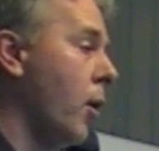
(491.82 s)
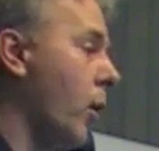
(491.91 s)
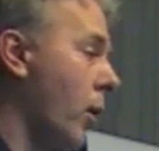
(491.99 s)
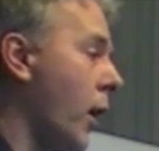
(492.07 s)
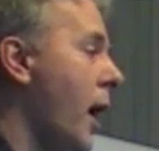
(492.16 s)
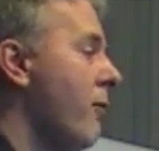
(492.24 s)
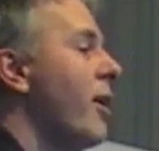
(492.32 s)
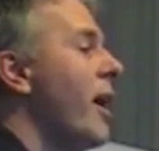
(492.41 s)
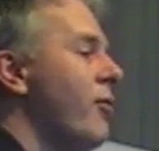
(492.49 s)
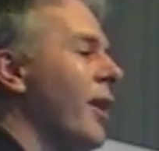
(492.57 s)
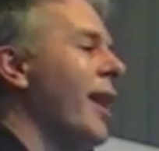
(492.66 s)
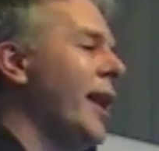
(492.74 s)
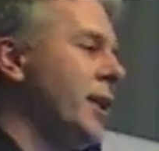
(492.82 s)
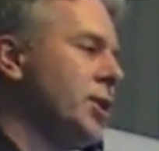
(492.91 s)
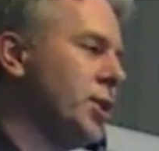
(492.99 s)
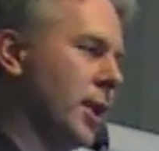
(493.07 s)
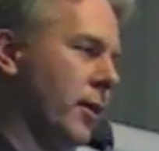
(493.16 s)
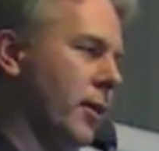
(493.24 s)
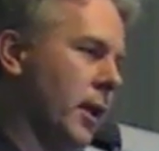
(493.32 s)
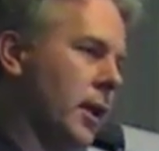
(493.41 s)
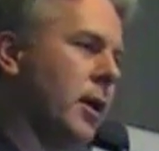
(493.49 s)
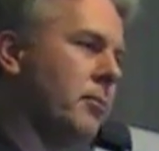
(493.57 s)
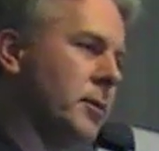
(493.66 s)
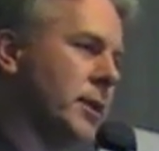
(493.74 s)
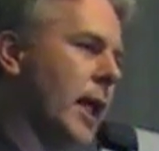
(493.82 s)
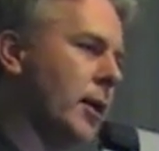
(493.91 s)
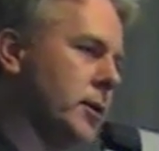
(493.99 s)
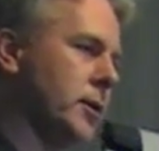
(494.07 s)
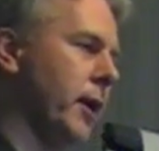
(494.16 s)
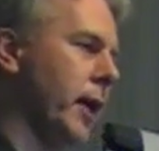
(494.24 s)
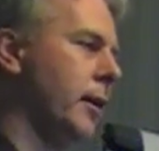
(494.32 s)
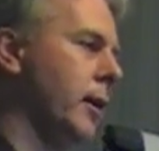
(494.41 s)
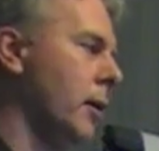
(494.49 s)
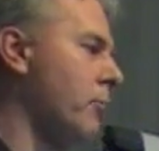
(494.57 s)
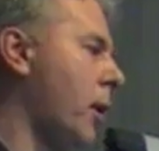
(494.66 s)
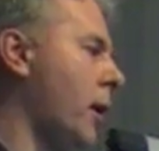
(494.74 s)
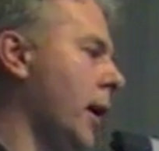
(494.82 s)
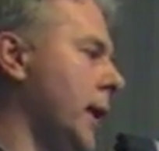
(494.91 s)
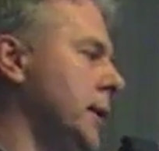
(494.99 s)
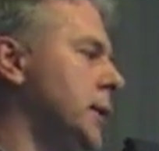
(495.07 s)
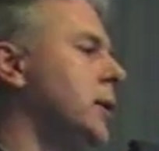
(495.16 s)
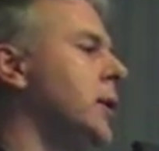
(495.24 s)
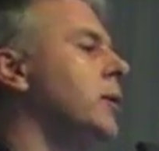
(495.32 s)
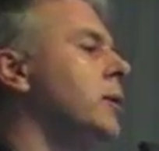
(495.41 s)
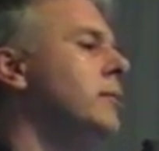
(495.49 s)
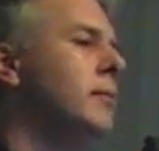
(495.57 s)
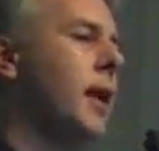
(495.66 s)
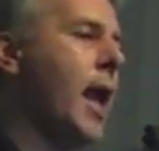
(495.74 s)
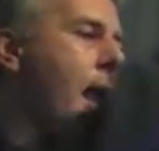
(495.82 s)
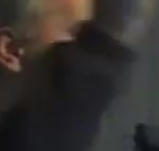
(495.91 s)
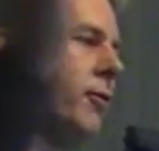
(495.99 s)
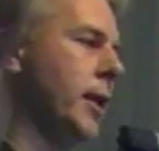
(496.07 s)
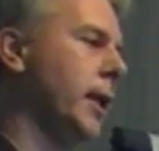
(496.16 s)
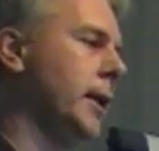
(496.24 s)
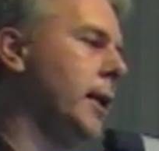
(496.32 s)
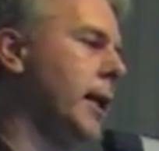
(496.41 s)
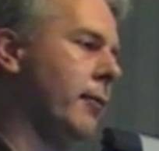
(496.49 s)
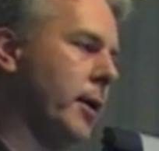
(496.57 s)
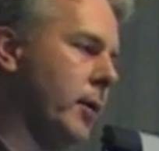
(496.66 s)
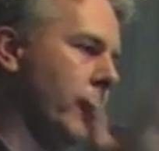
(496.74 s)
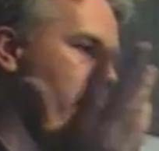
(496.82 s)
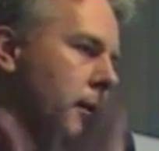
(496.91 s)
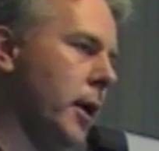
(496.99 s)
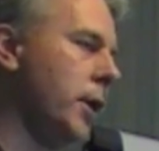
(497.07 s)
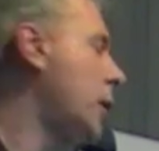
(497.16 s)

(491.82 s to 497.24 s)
or a revelation that comes out of it that applies to everything and everyone. A